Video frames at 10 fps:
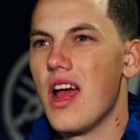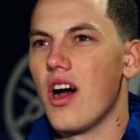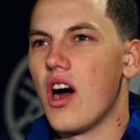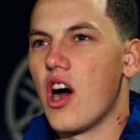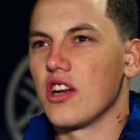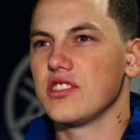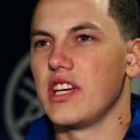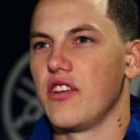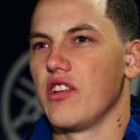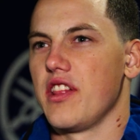Honestly, I
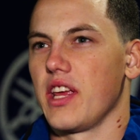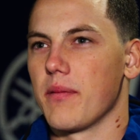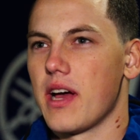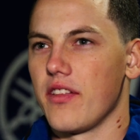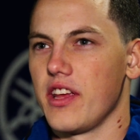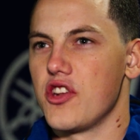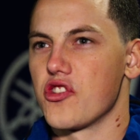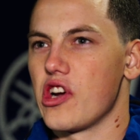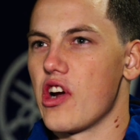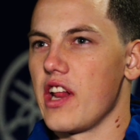didn't really think about the
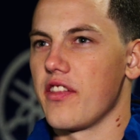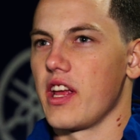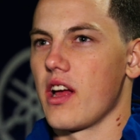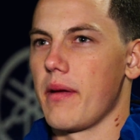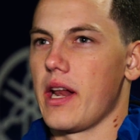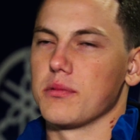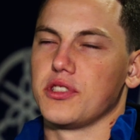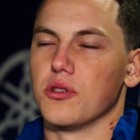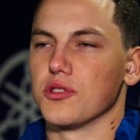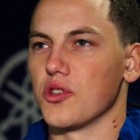injury or anything. I mean, I'm
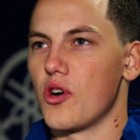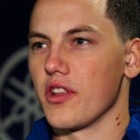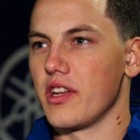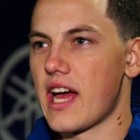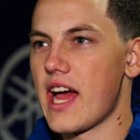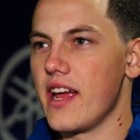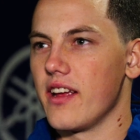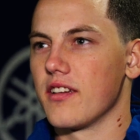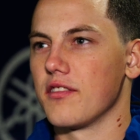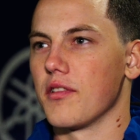still sore to the day
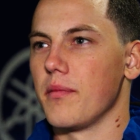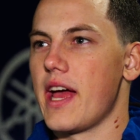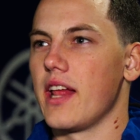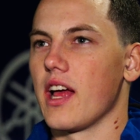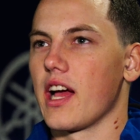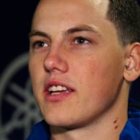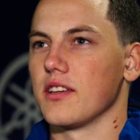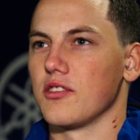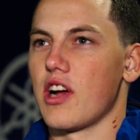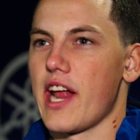from then. Like
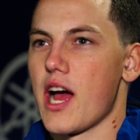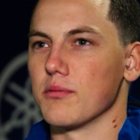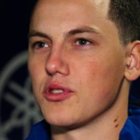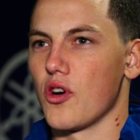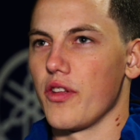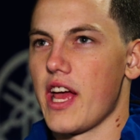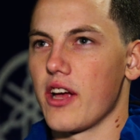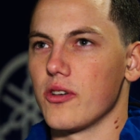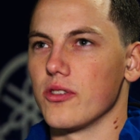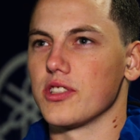right now I'm sore on the
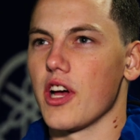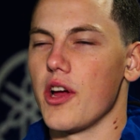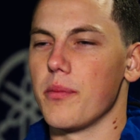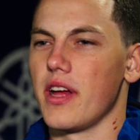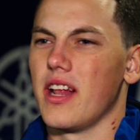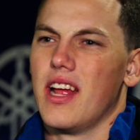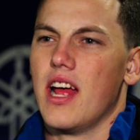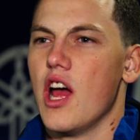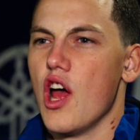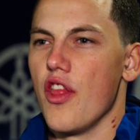ankle. But
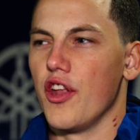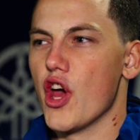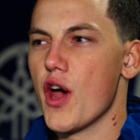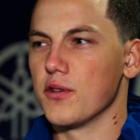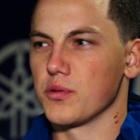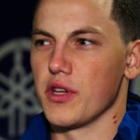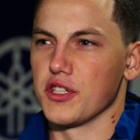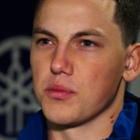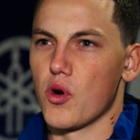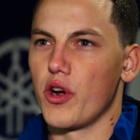the nerves were
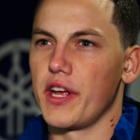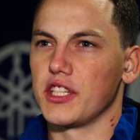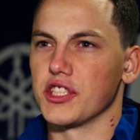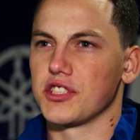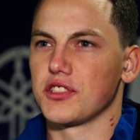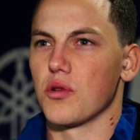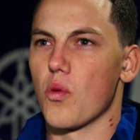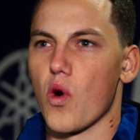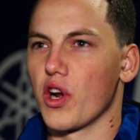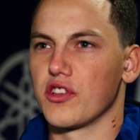this morning, just
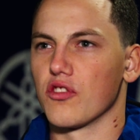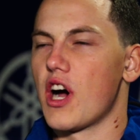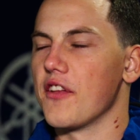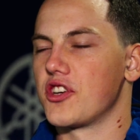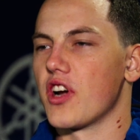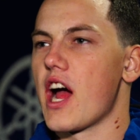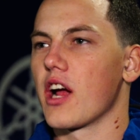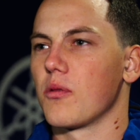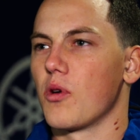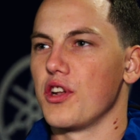wanting to ride the track,
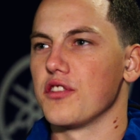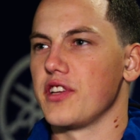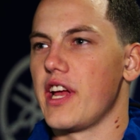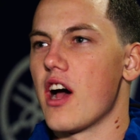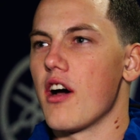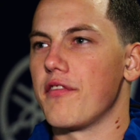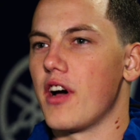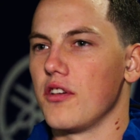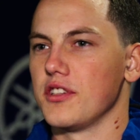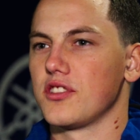wanting to see how I
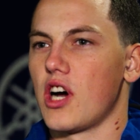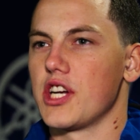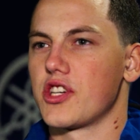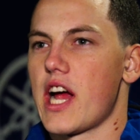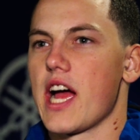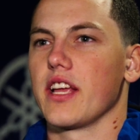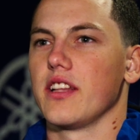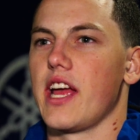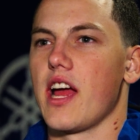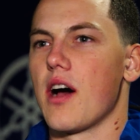felt on this tight track.
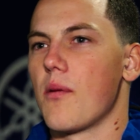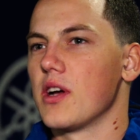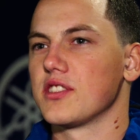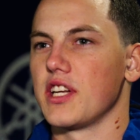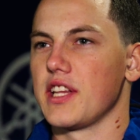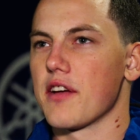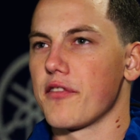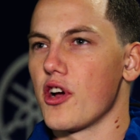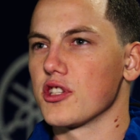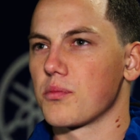And once I did that
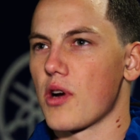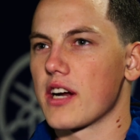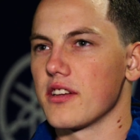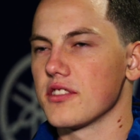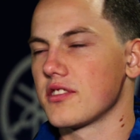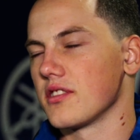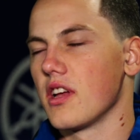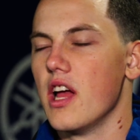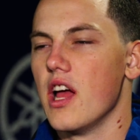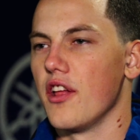first practice,
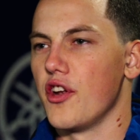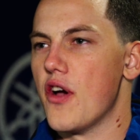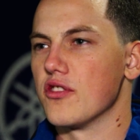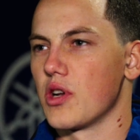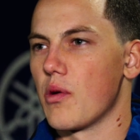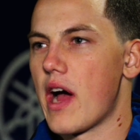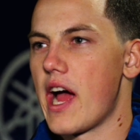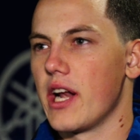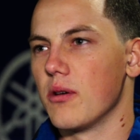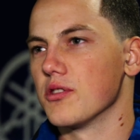the nerves went away
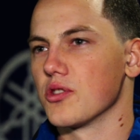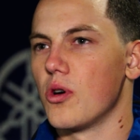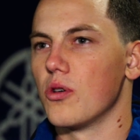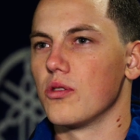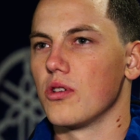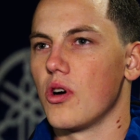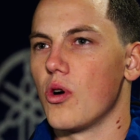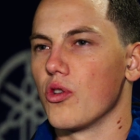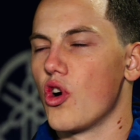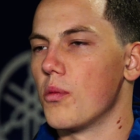and it was all
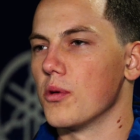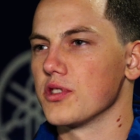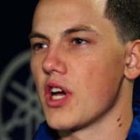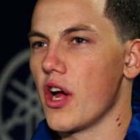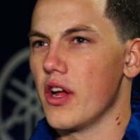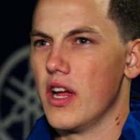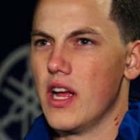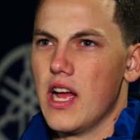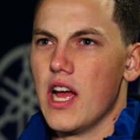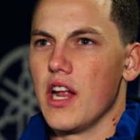normal. So
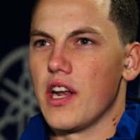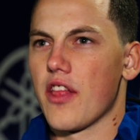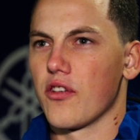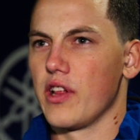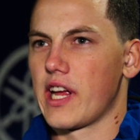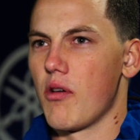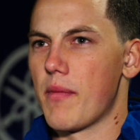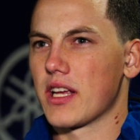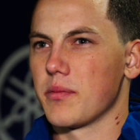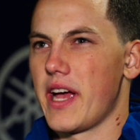nothing really coming
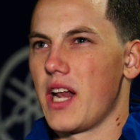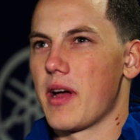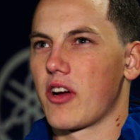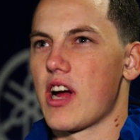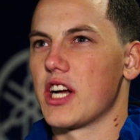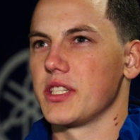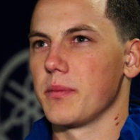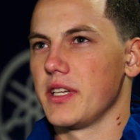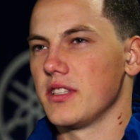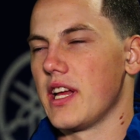back to my head about crashing.
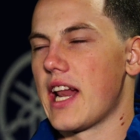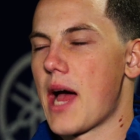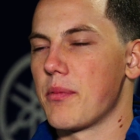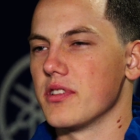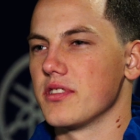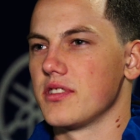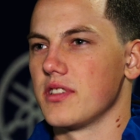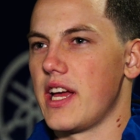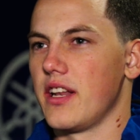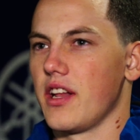I mean, it happens,
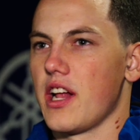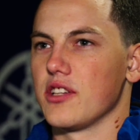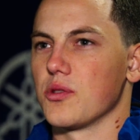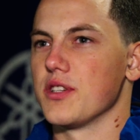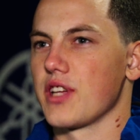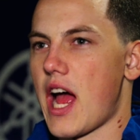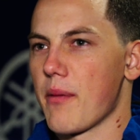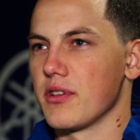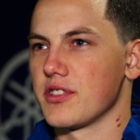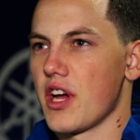and it's always going to
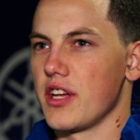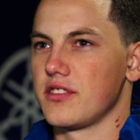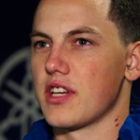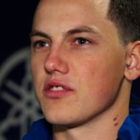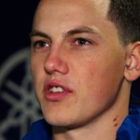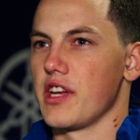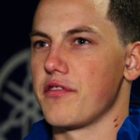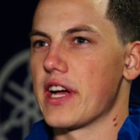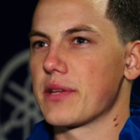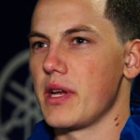happen. So it doesn't really
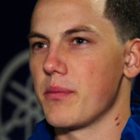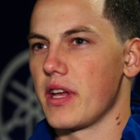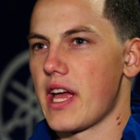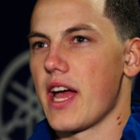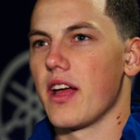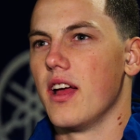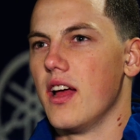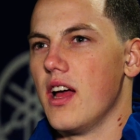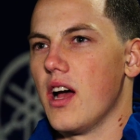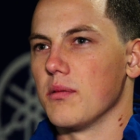affect me. But
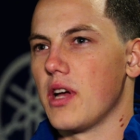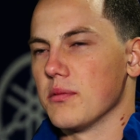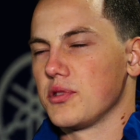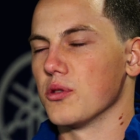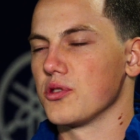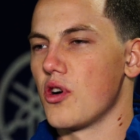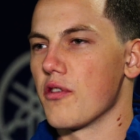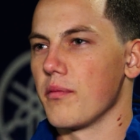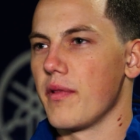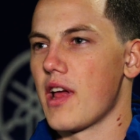I'm still sore
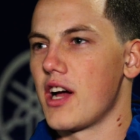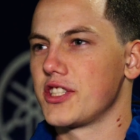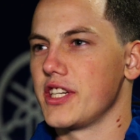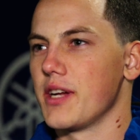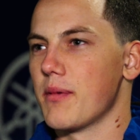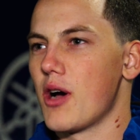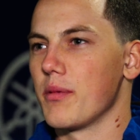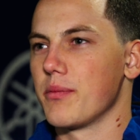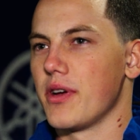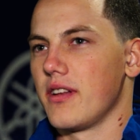from last year in
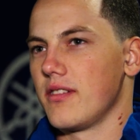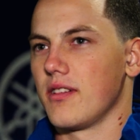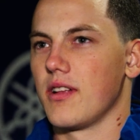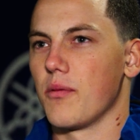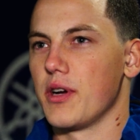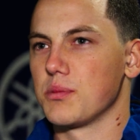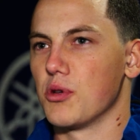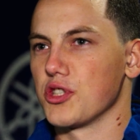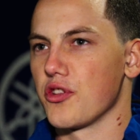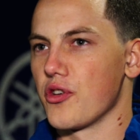Melbourne, but we're just
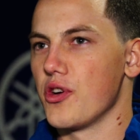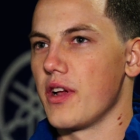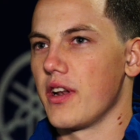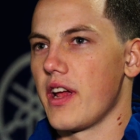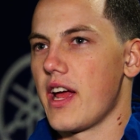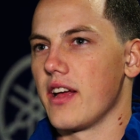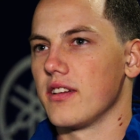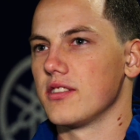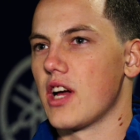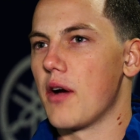pushing through and
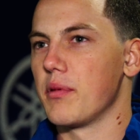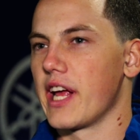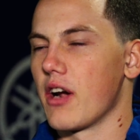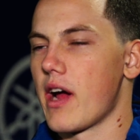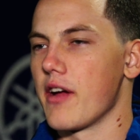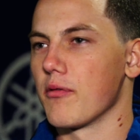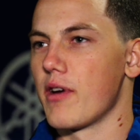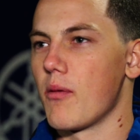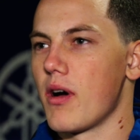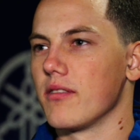happy to get away from
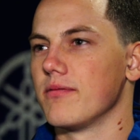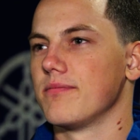round 1.